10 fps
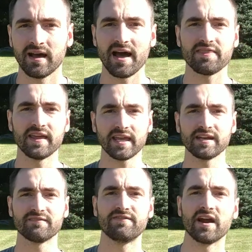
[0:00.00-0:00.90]
I think in
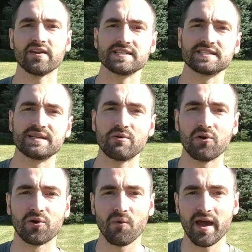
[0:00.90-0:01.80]
a very
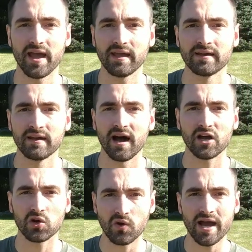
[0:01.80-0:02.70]
similar way,
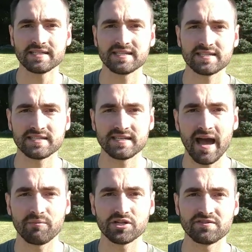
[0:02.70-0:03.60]
Christ has
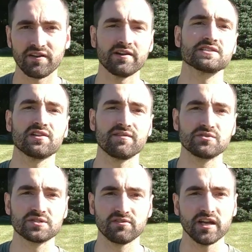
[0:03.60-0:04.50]
established various
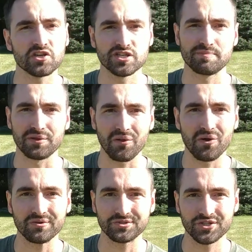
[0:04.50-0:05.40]
levels of leadership in the
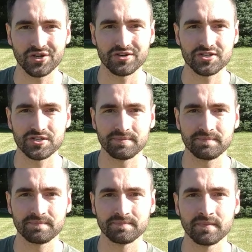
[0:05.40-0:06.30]
local church.
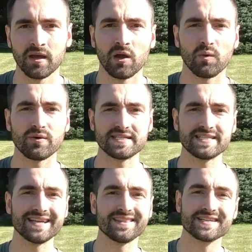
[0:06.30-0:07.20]
What we
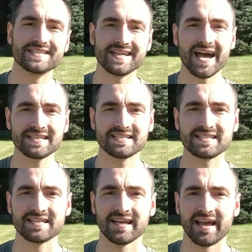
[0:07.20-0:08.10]
see in this text
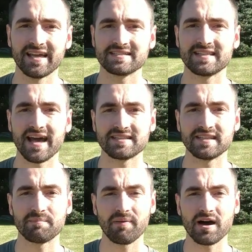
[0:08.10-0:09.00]
is that
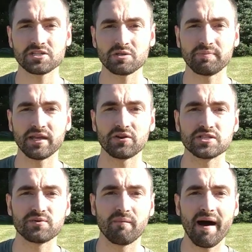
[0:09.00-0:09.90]
the Apostle Peter
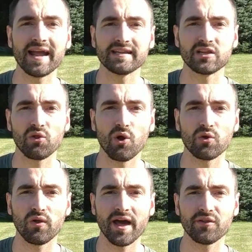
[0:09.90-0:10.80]
is reminding the
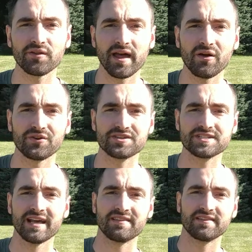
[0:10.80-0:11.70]
local
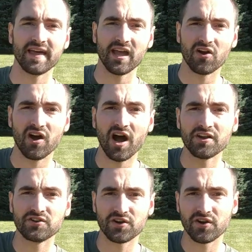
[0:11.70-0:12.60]
elders that they are
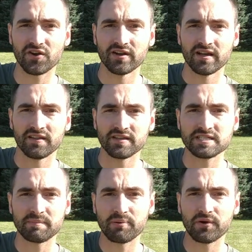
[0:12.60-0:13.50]
under the
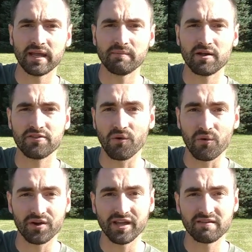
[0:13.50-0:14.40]
supreme
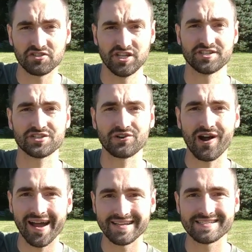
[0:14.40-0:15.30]
authority of Jesus
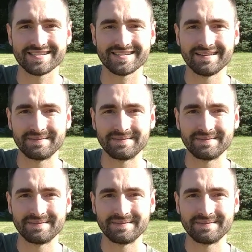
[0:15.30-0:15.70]
Christ.